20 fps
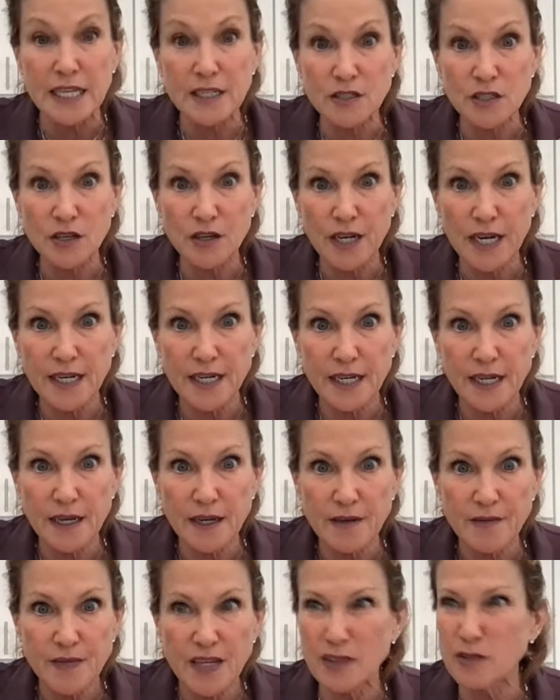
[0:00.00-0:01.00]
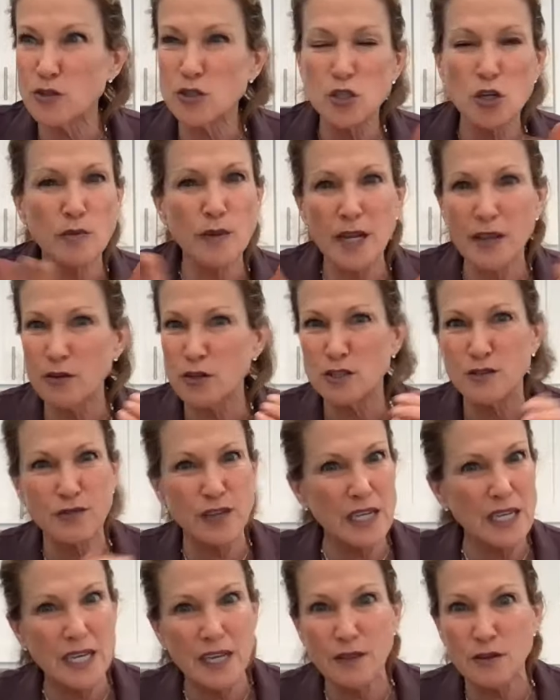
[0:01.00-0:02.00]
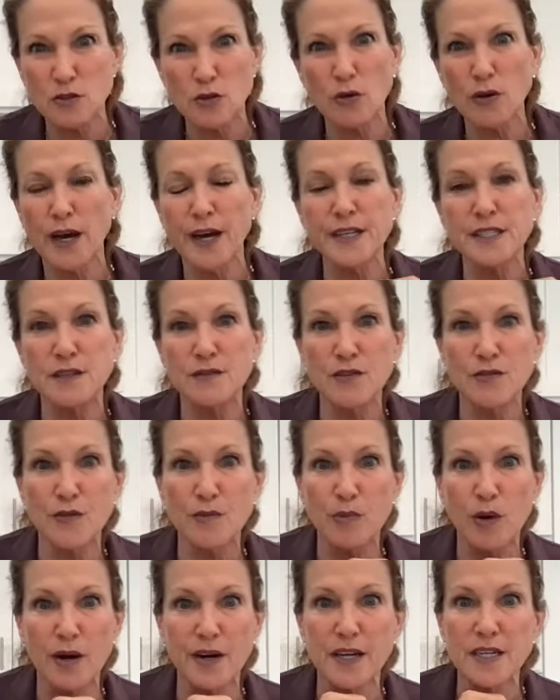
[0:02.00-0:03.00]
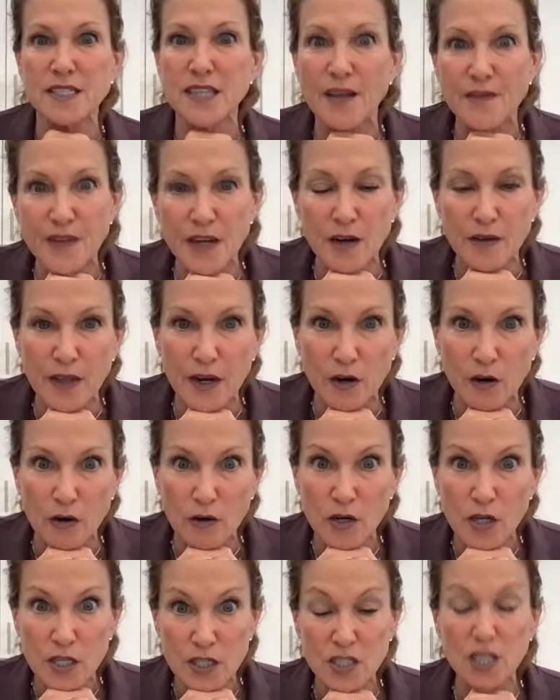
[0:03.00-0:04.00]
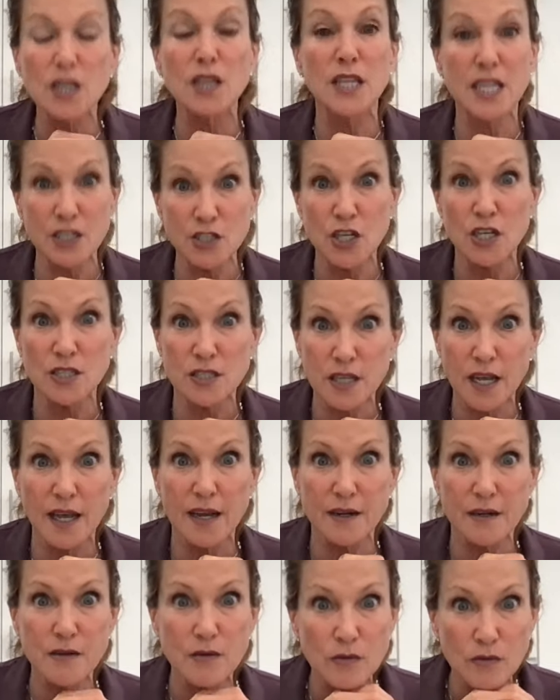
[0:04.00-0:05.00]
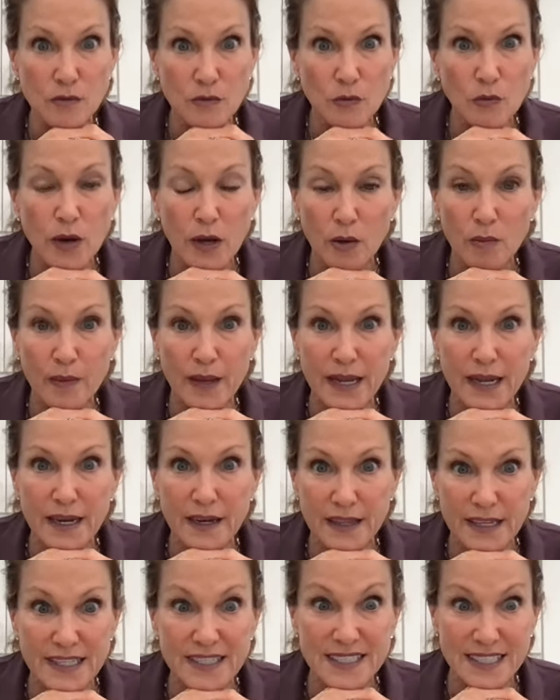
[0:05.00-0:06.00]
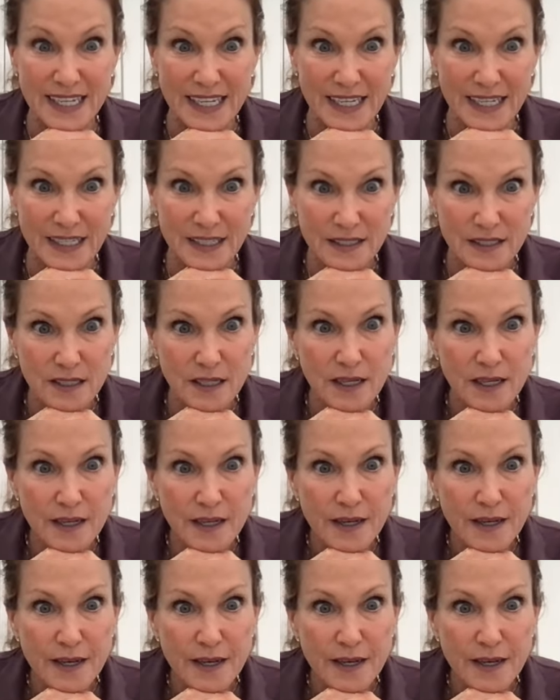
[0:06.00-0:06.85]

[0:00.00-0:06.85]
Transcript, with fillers: That's a good idea. Yeah, there's so much, and there's vegan. There's all kinds of different products out there that are delicious and well made these days.